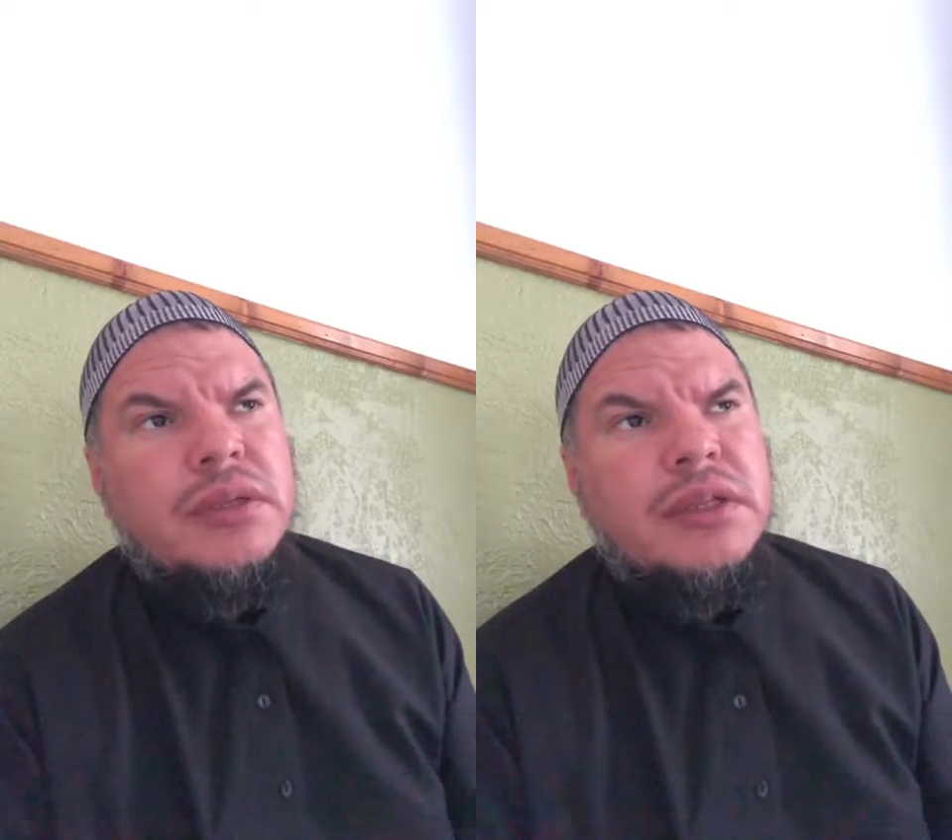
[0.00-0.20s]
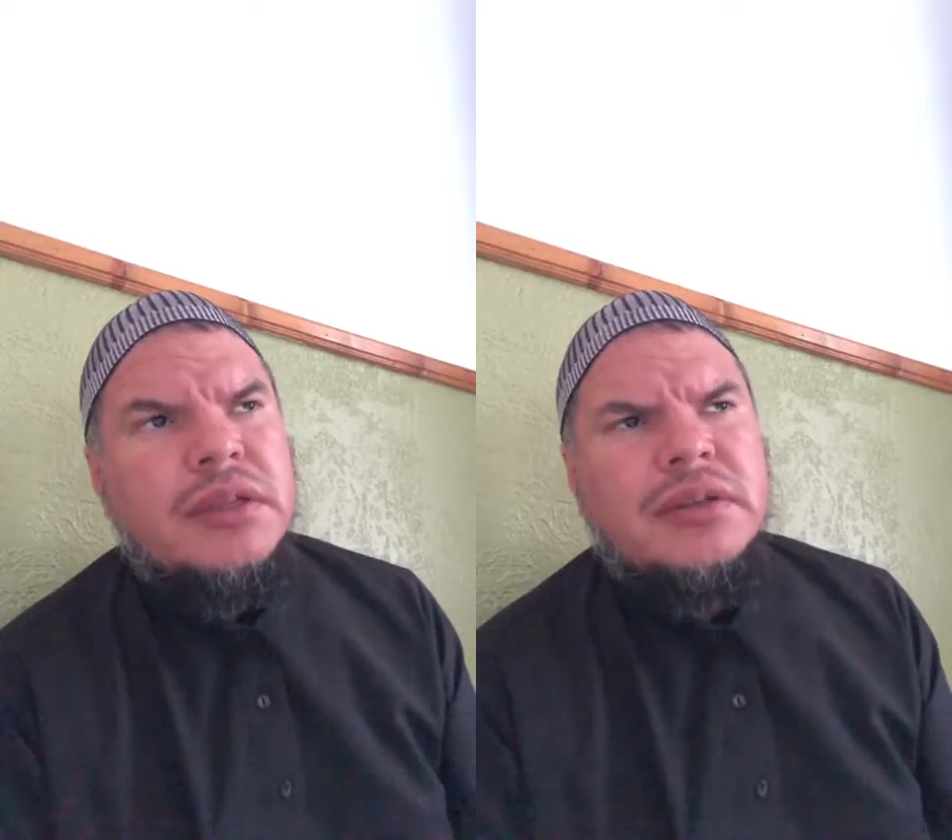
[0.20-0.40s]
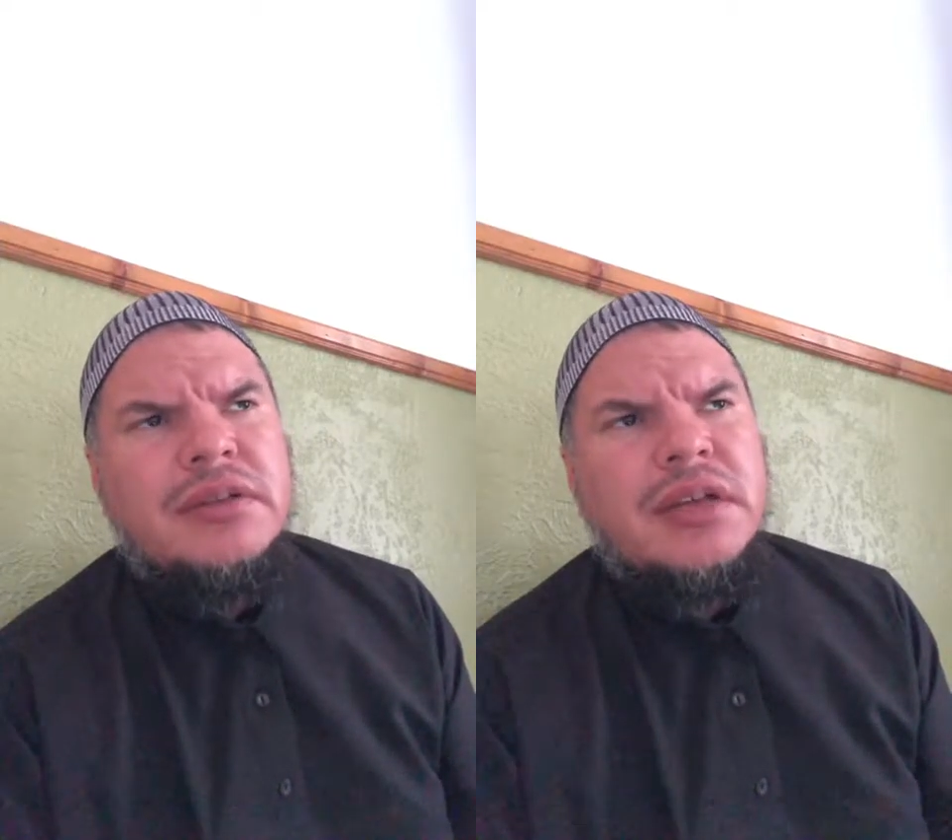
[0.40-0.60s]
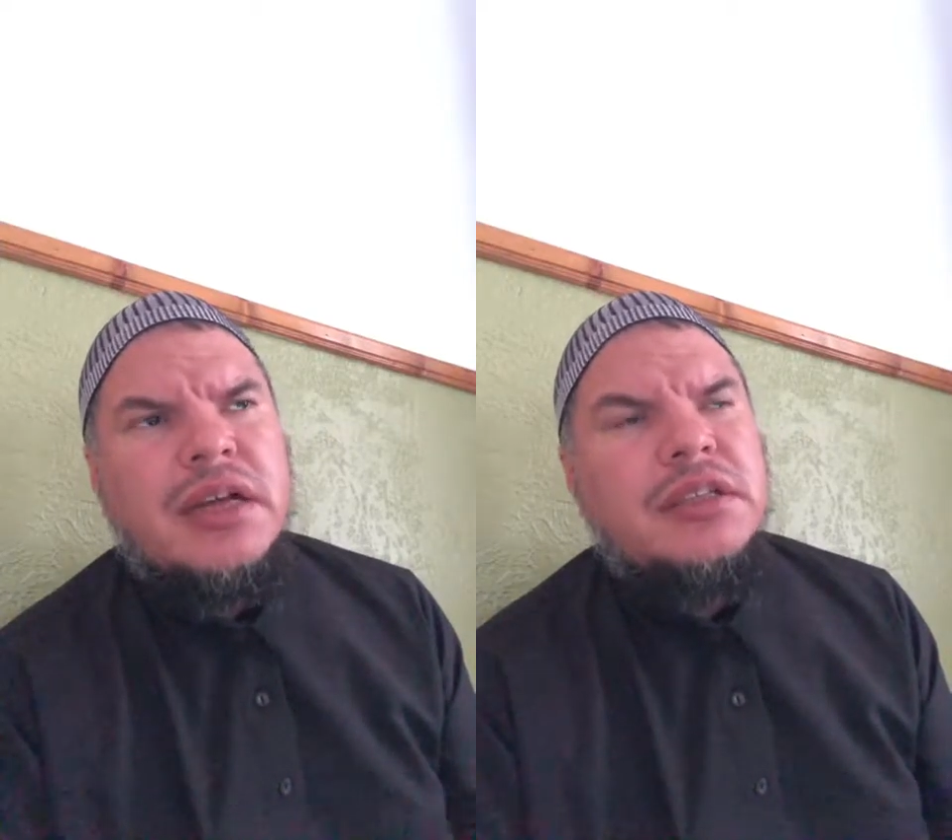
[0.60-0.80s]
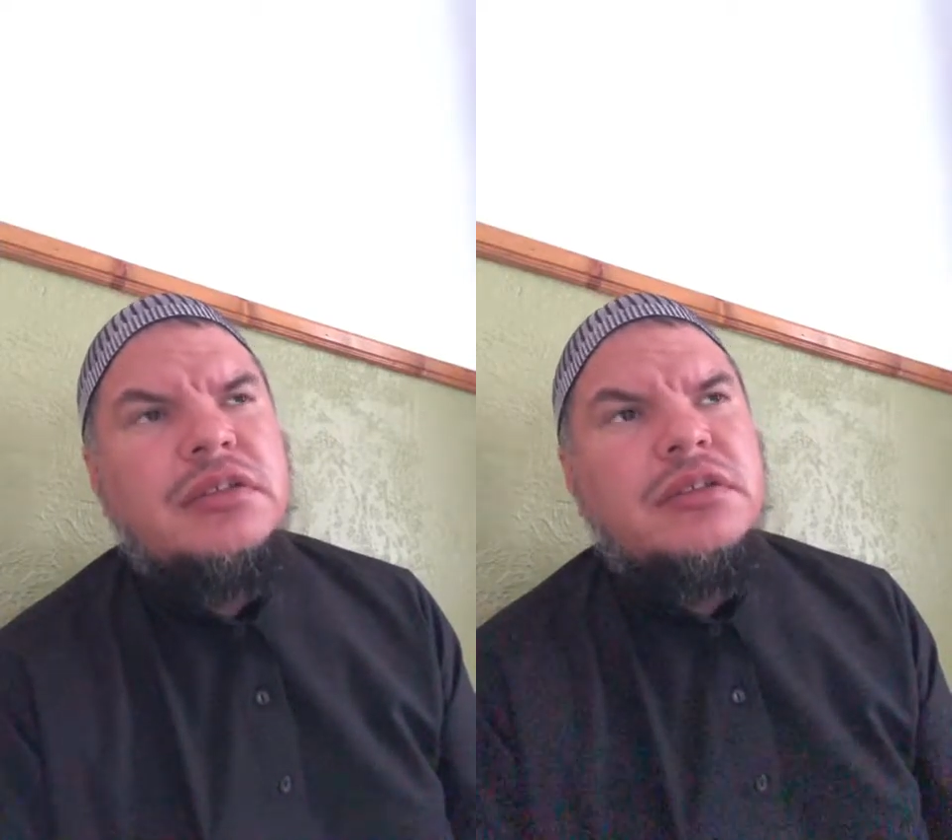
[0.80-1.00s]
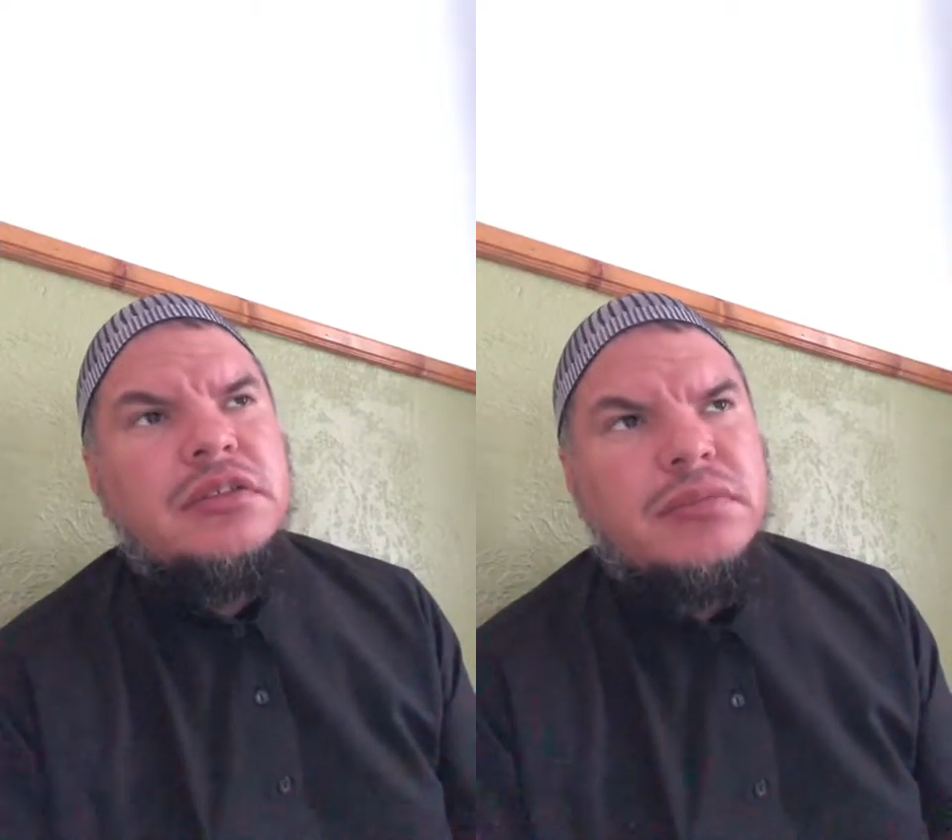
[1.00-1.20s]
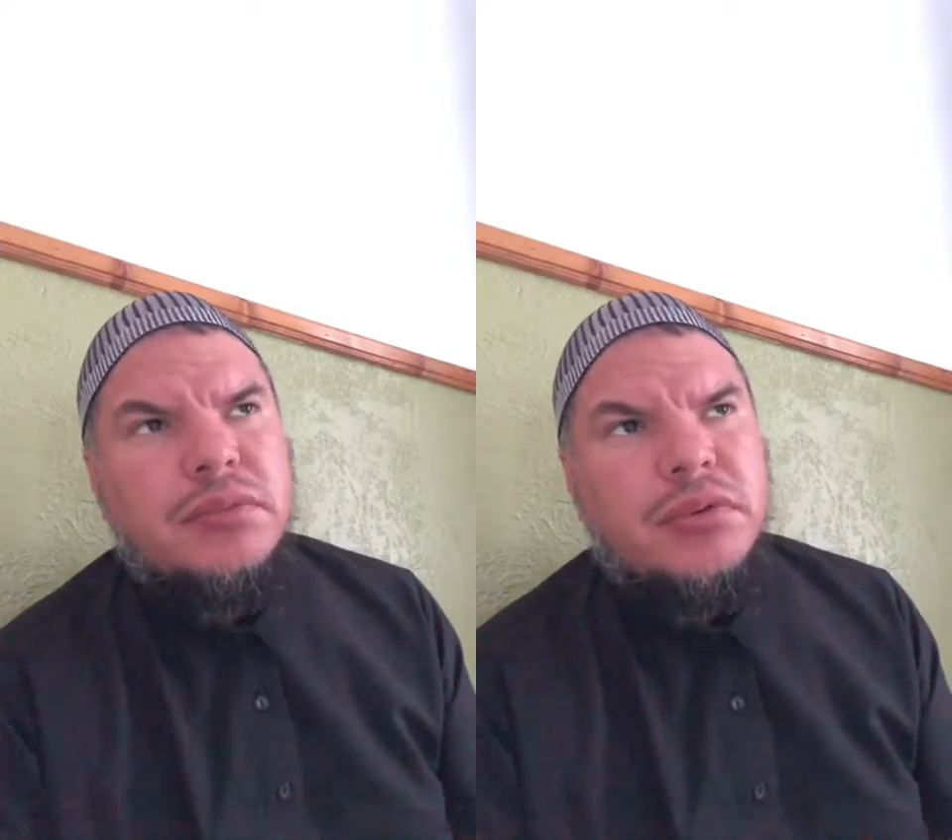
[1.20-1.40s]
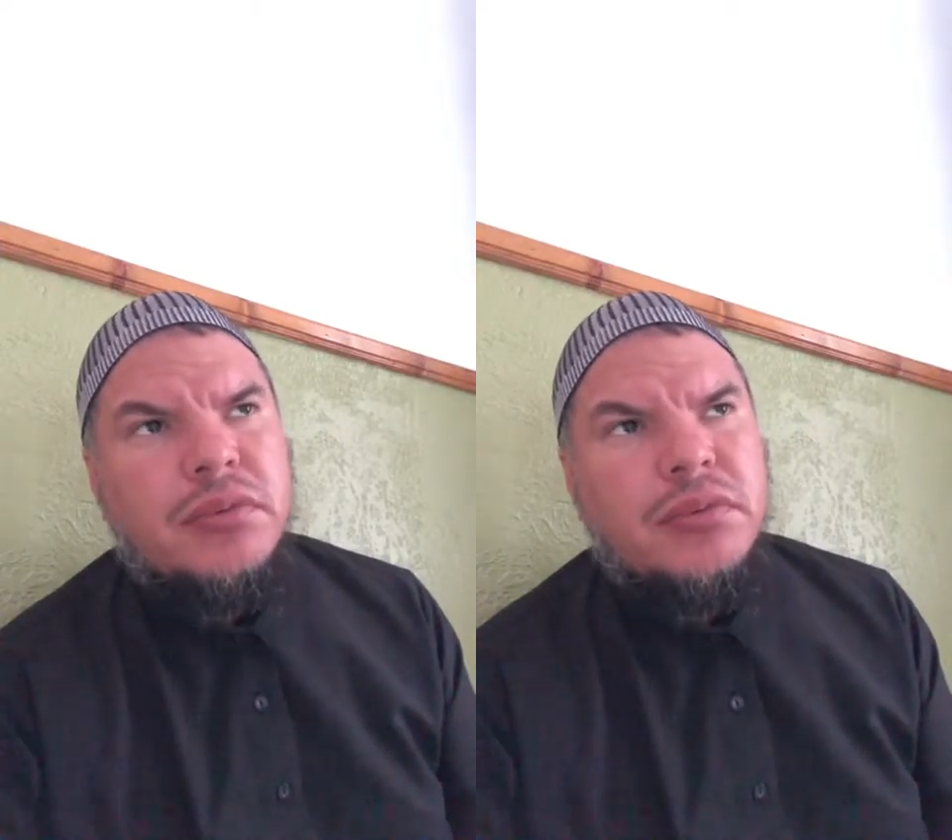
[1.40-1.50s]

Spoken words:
that there's a hadith to support